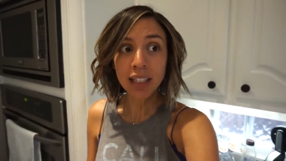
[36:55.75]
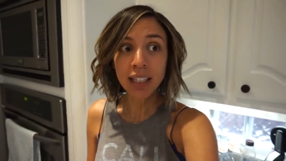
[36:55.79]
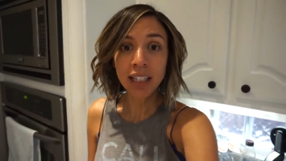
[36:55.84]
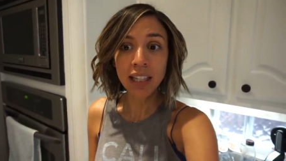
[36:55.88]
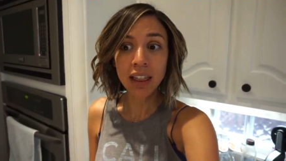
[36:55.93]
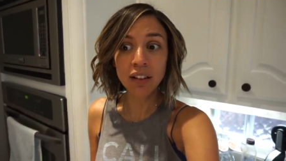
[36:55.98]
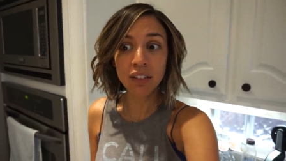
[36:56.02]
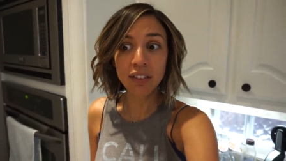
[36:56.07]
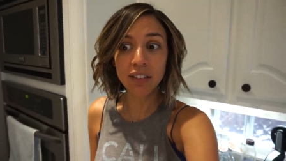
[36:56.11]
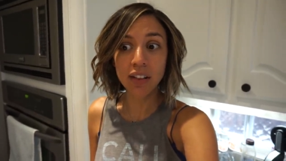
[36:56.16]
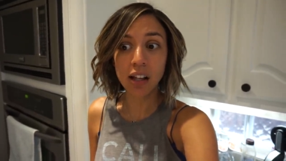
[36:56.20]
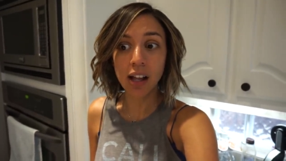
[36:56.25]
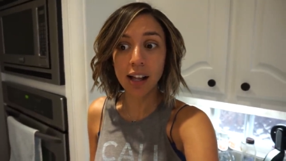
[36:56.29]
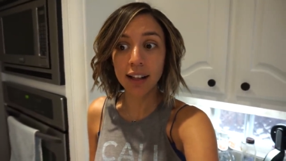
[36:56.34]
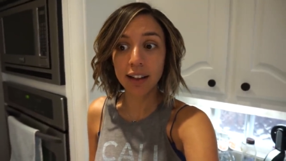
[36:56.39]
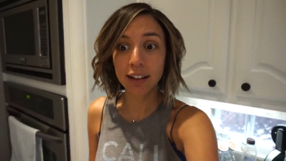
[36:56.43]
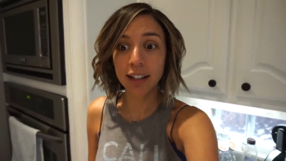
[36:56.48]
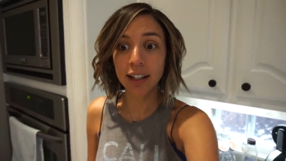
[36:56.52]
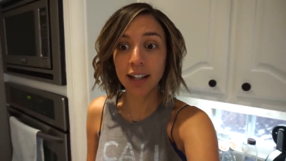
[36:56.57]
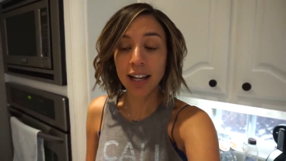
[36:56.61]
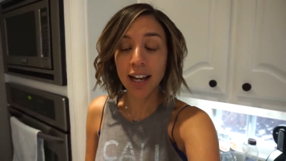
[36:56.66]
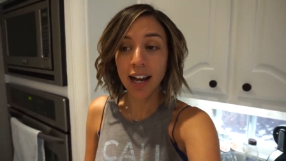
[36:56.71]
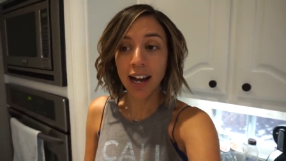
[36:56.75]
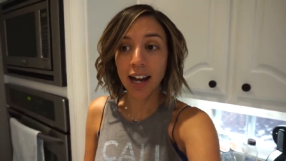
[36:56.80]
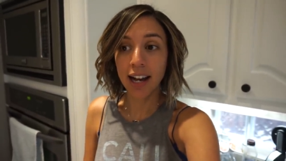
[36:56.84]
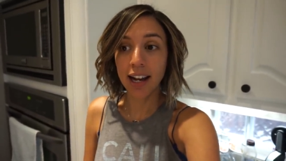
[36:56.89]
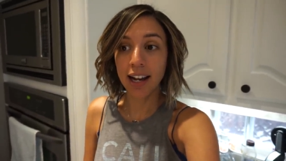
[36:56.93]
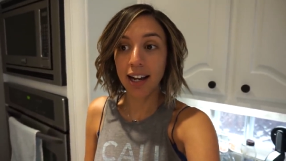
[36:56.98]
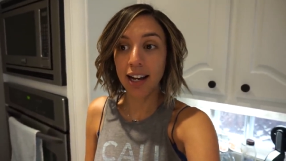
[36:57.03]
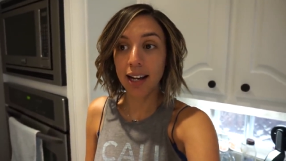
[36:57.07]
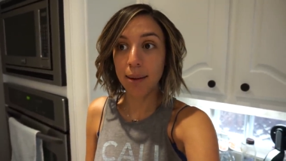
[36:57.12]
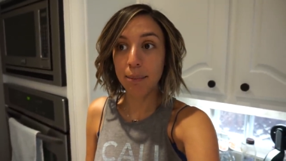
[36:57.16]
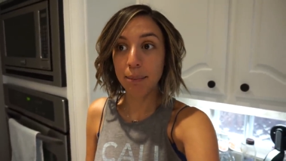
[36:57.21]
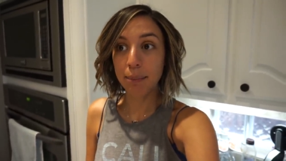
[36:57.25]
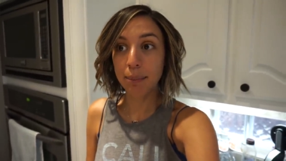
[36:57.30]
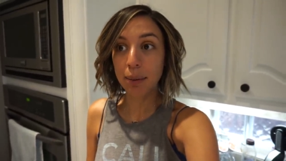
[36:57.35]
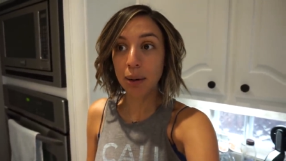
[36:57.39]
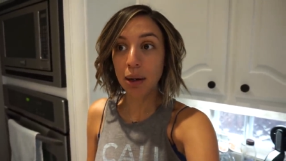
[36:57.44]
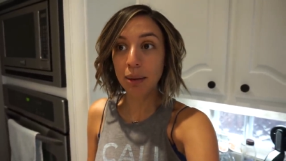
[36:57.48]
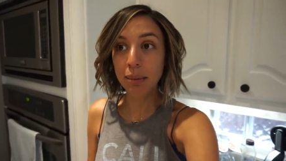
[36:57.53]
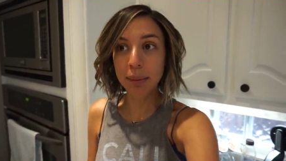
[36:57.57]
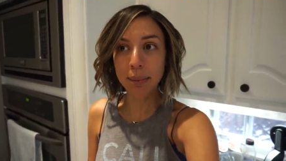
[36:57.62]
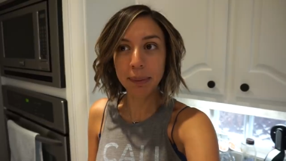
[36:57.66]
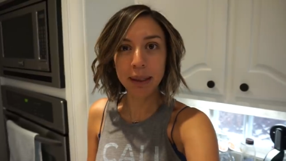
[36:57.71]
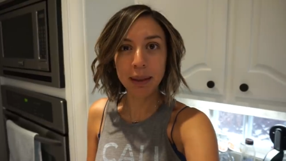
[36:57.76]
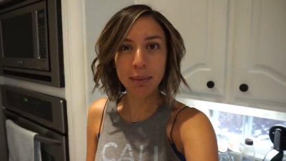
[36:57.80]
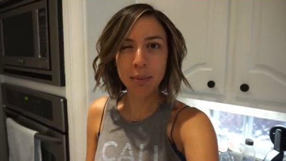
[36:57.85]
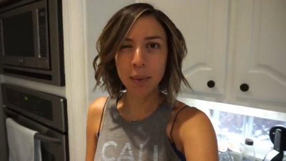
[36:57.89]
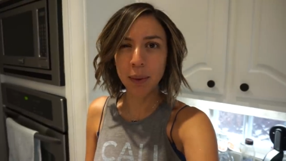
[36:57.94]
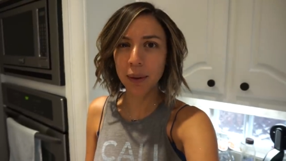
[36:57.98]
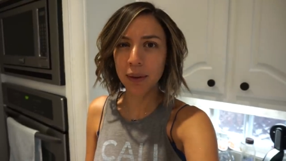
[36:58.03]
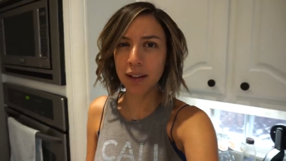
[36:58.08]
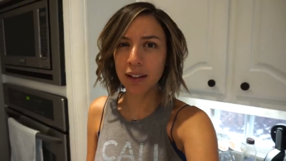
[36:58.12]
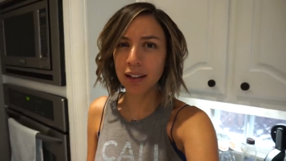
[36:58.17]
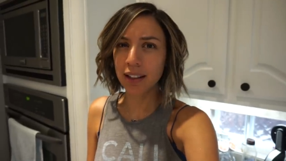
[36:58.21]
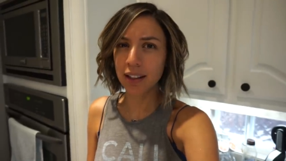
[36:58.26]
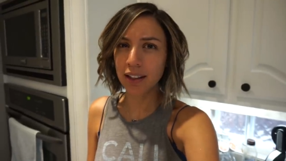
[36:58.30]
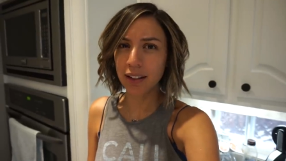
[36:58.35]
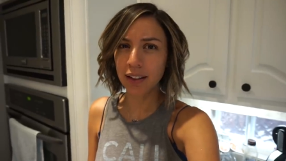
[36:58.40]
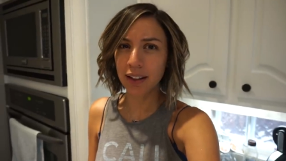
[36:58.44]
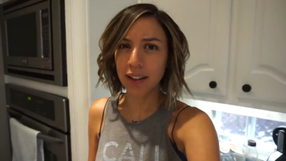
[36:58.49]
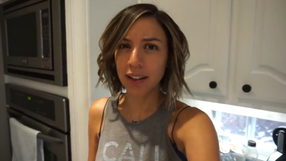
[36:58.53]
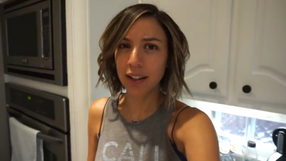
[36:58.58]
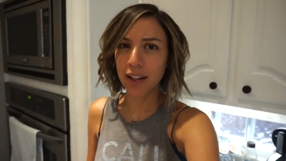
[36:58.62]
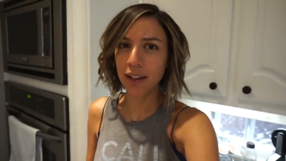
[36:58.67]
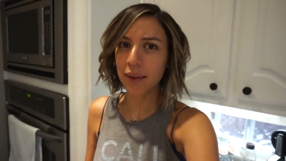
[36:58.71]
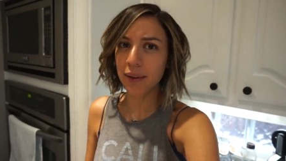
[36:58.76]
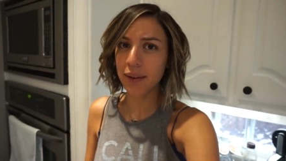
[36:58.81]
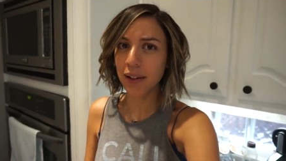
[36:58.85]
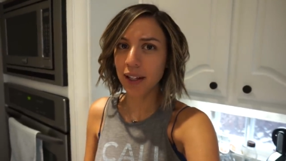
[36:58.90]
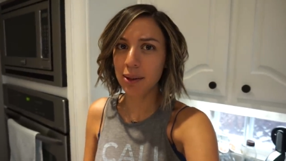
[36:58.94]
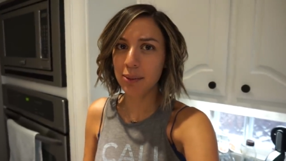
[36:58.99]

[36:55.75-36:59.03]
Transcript: in the vlog um, probably more than a year ago.